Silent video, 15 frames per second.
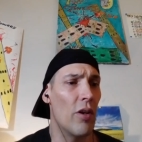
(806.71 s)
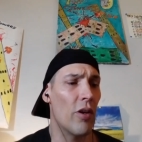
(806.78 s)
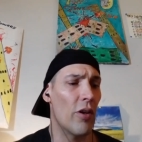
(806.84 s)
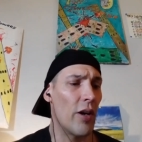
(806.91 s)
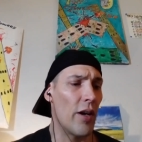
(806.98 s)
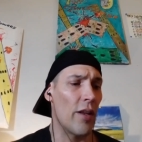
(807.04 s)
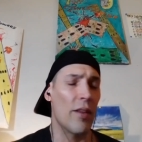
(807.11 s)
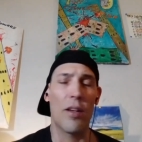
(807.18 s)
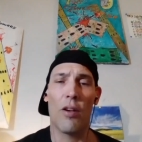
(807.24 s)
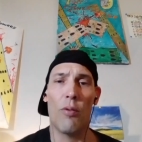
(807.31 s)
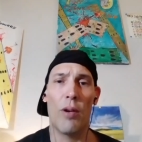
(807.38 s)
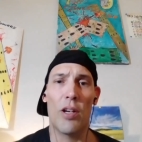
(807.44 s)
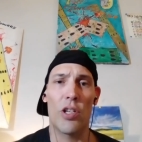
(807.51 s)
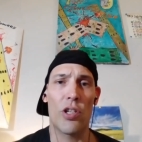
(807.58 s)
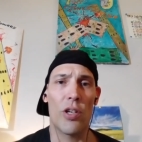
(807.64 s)
her out of the
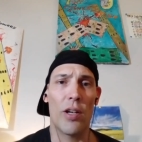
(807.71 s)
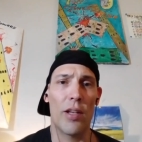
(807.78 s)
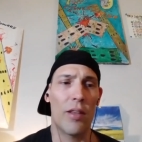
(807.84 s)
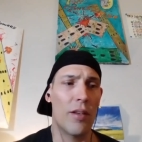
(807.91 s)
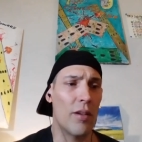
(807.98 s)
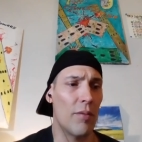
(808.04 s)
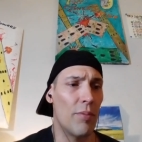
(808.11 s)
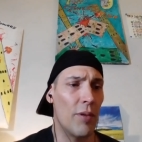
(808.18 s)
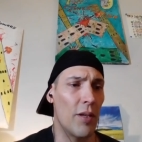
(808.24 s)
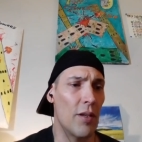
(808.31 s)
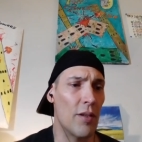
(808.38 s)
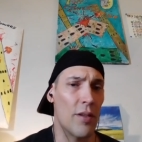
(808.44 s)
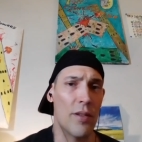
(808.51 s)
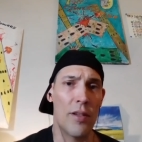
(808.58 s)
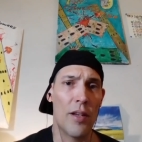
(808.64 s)
equation, I think,
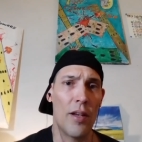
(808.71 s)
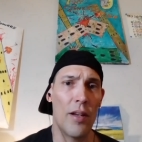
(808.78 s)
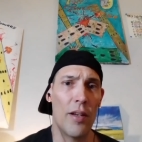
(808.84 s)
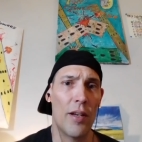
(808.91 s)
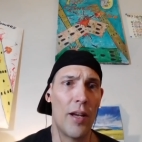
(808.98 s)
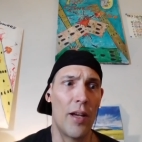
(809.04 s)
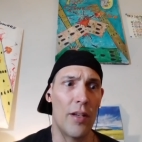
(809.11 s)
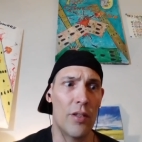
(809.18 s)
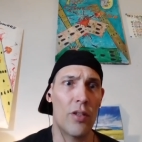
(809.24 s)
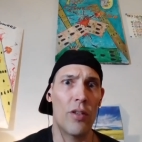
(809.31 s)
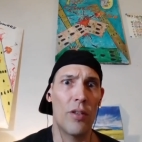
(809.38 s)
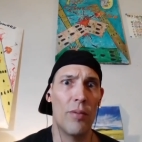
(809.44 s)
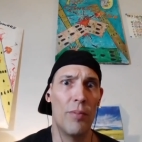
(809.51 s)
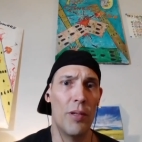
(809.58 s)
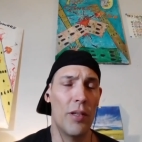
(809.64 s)
because, uh, yeah, it's
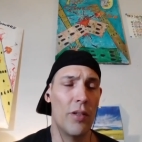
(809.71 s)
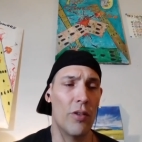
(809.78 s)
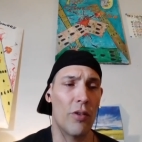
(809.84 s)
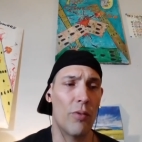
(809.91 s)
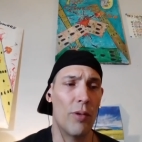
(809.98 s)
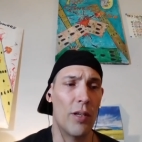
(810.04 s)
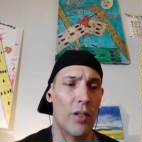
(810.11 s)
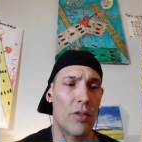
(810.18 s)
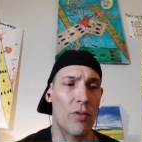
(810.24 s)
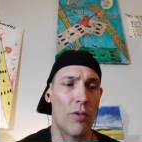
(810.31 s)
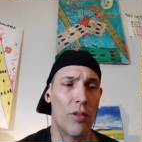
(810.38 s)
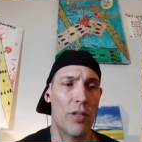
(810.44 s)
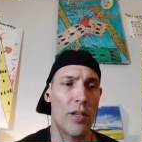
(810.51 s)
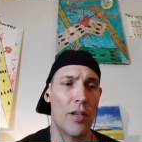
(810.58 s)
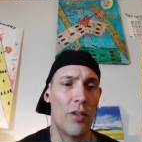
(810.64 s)
good to be in your Queen of
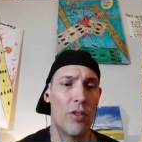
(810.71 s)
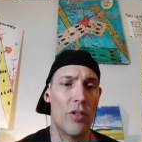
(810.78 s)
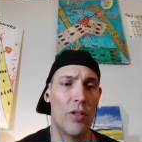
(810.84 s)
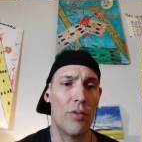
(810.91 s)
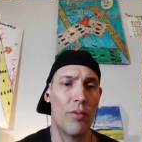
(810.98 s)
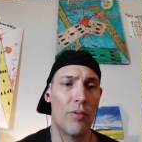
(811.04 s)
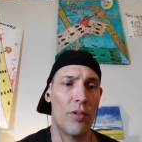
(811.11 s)
Swords energy,